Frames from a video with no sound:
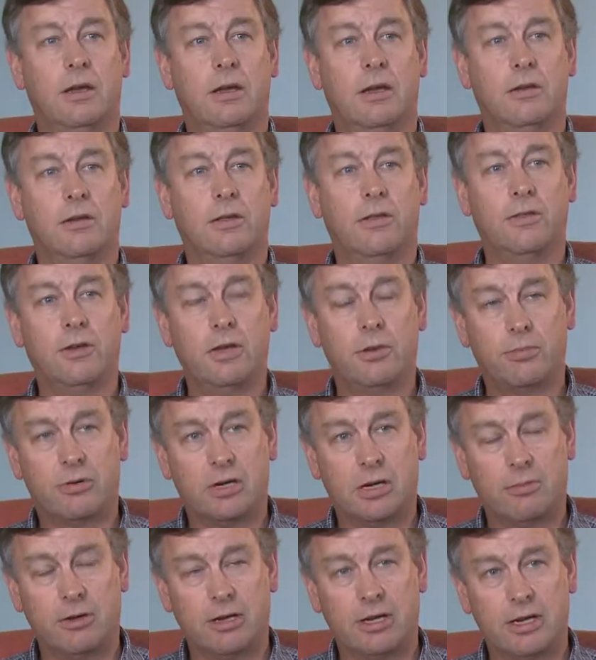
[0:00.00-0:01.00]
And the third
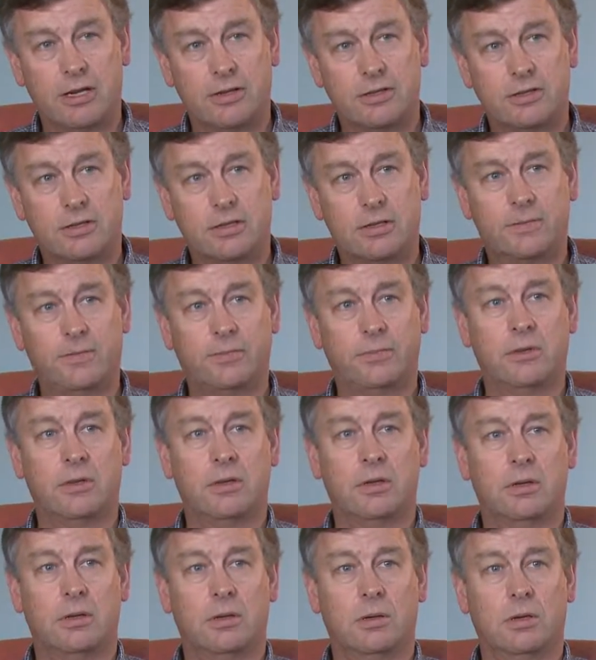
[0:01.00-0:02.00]
primary cancer
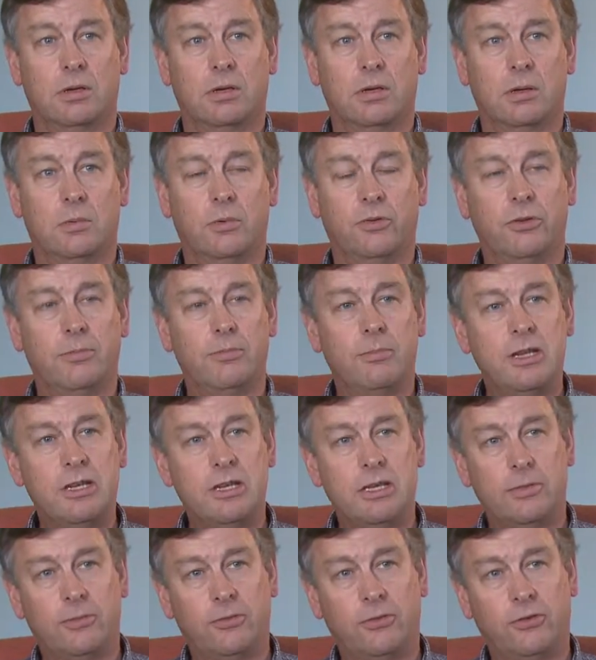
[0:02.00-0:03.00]
was a
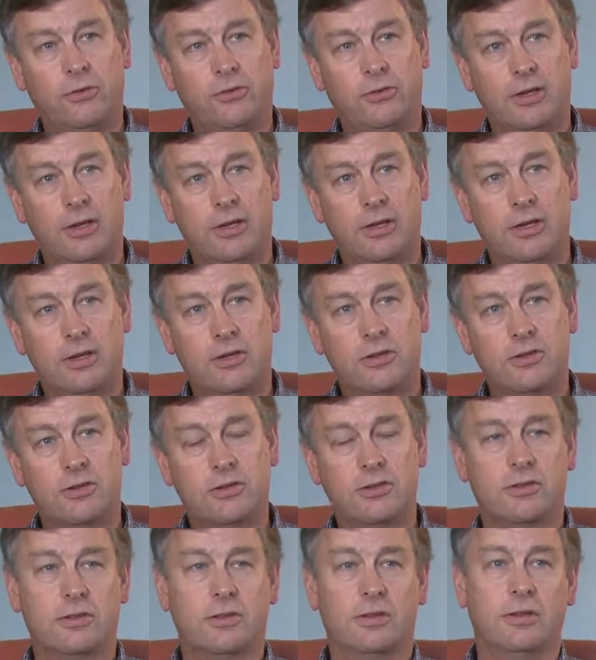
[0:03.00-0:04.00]
medium
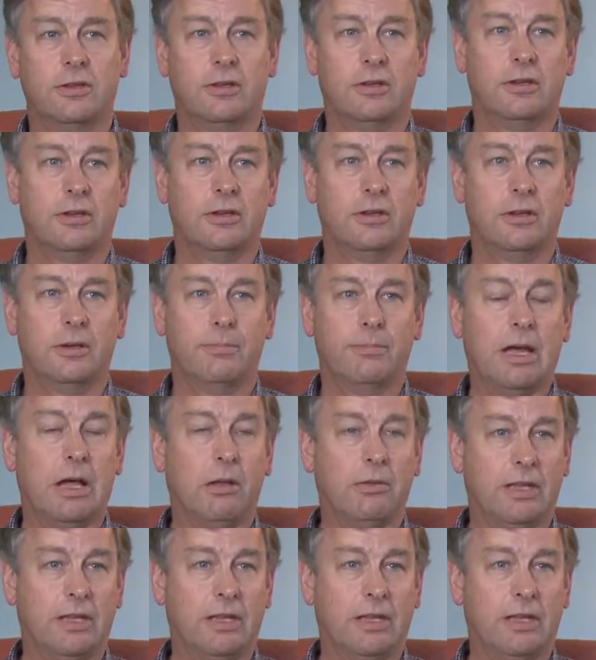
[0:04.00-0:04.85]
stage bowel